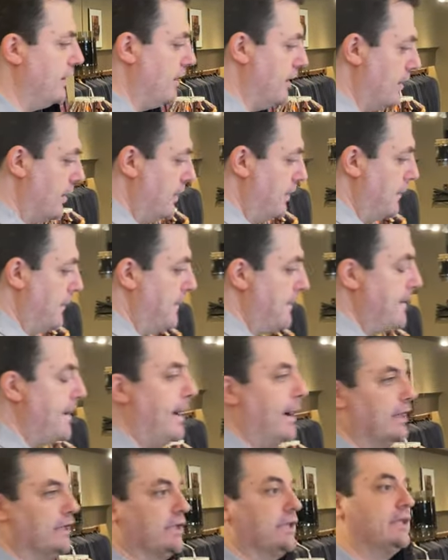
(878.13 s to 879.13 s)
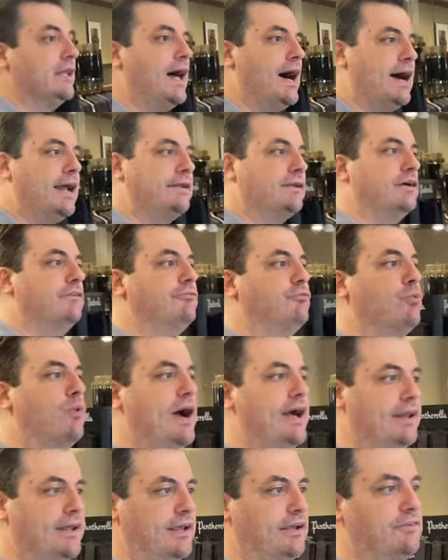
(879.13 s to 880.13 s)
uh, a lot of
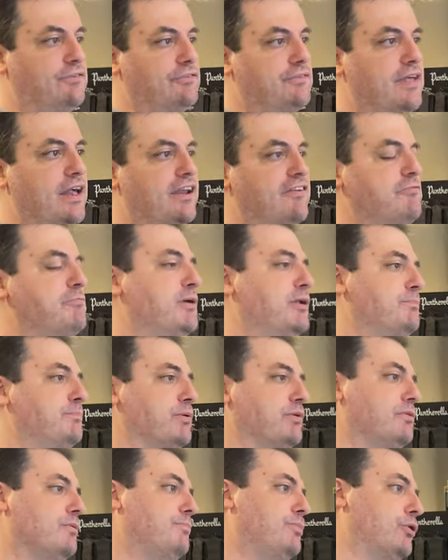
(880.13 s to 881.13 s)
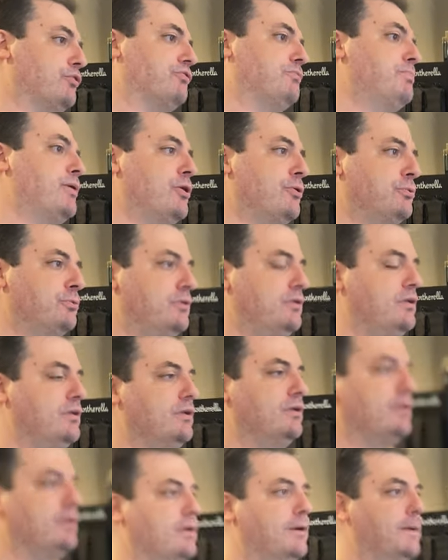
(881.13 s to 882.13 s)
weddings that have been postponed
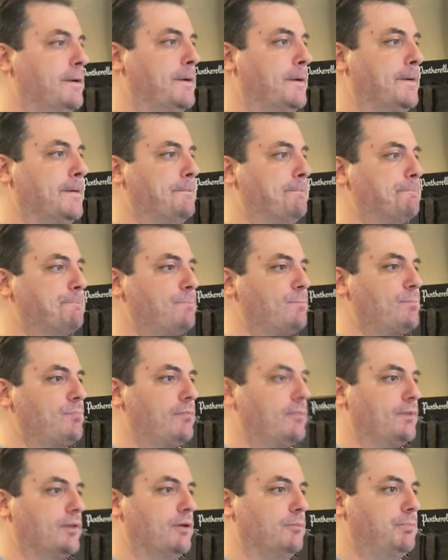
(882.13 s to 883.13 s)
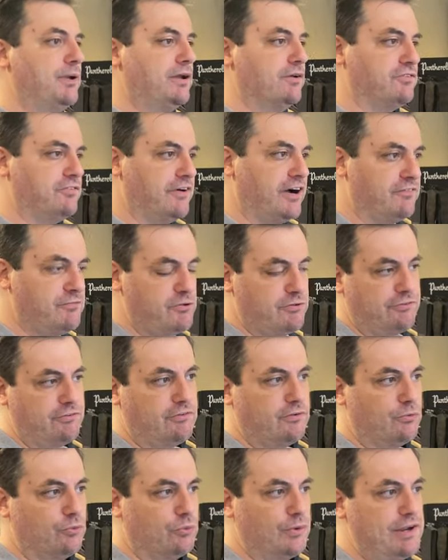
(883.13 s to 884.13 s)
uh, because of obvious
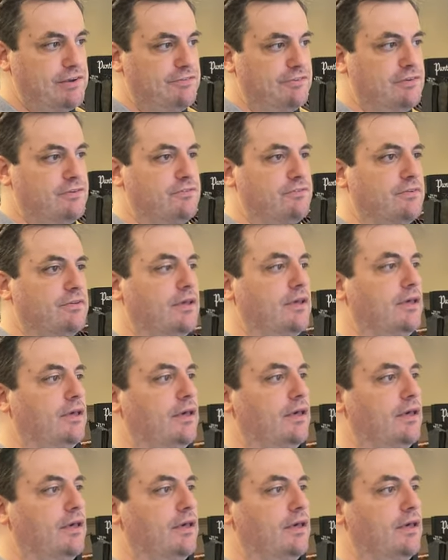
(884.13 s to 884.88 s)
reasons.